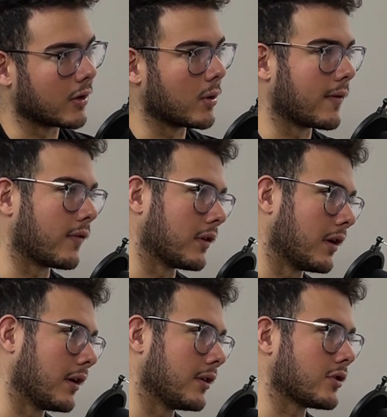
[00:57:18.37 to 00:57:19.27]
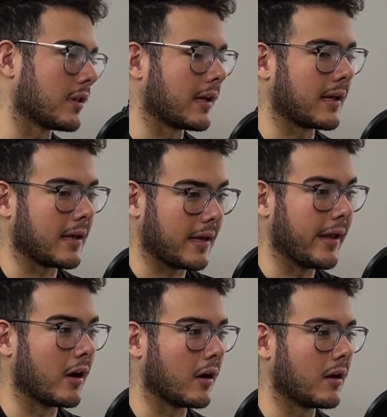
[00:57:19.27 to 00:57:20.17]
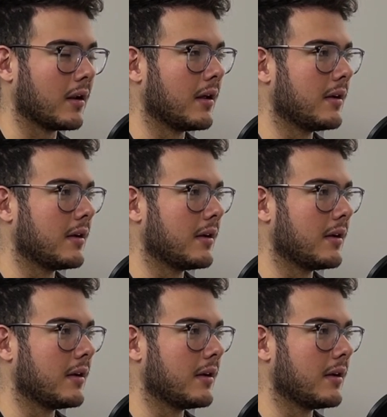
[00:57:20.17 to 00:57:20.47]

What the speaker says: go out for lunch, or like here,